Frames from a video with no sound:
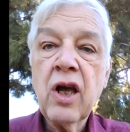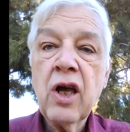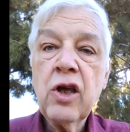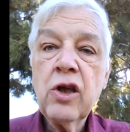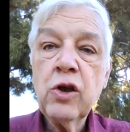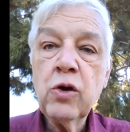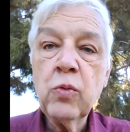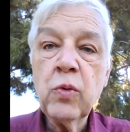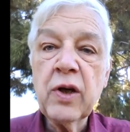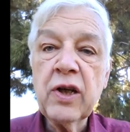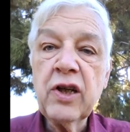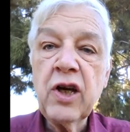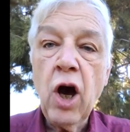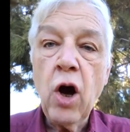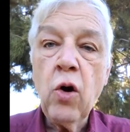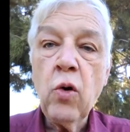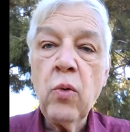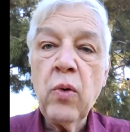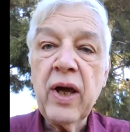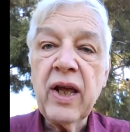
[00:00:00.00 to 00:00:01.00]
you would
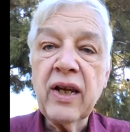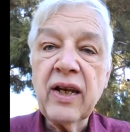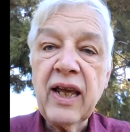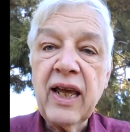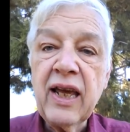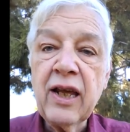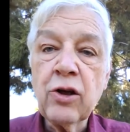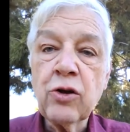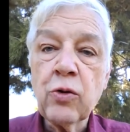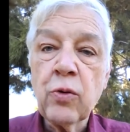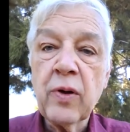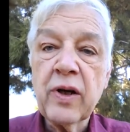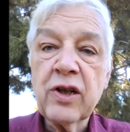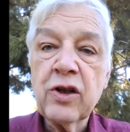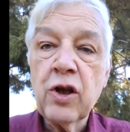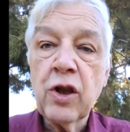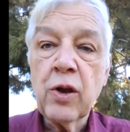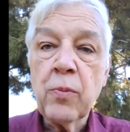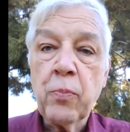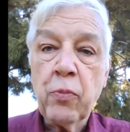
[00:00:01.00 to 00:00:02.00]
go and enter
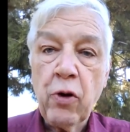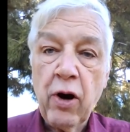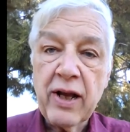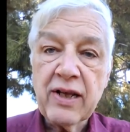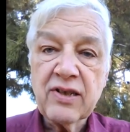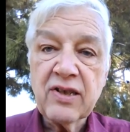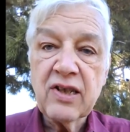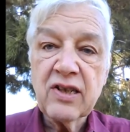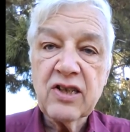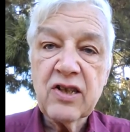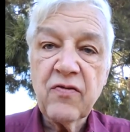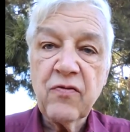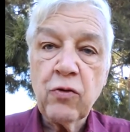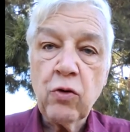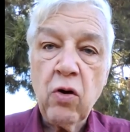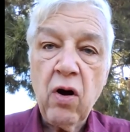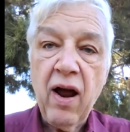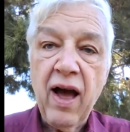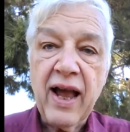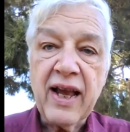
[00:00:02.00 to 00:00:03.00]
into the presence of
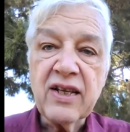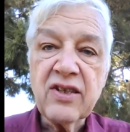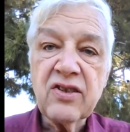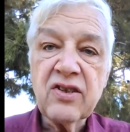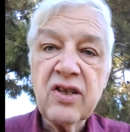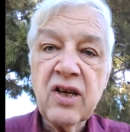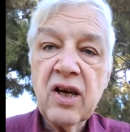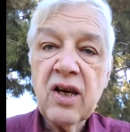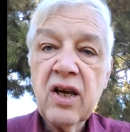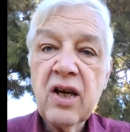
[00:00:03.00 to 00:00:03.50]
Christ,